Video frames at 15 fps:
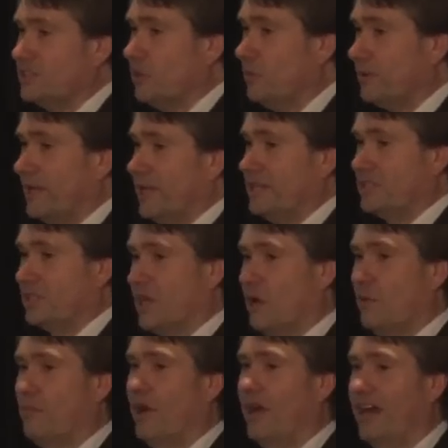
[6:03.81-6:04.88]
Your plan is to go
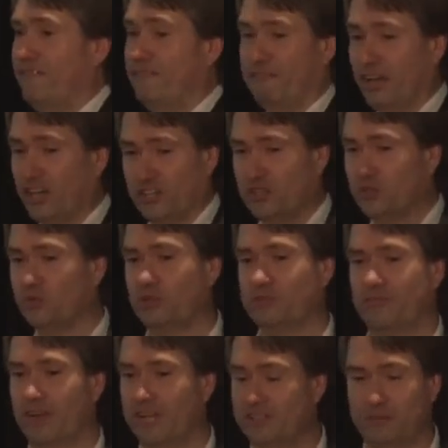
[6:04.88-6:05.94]
and buy a functional
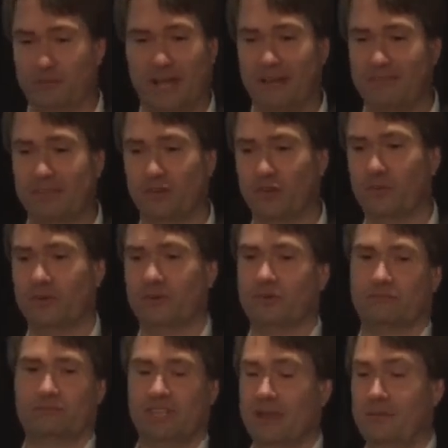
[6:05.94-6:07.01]
device from Harvey Norman or
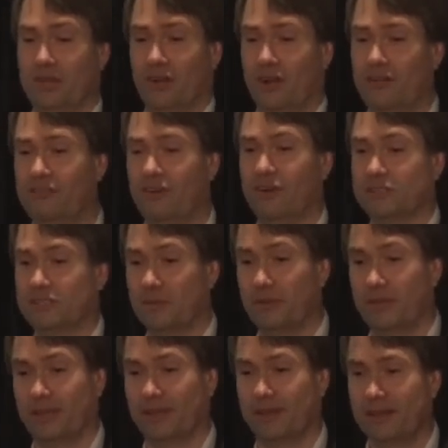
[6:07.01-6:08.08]
JB Hi-Fi or something.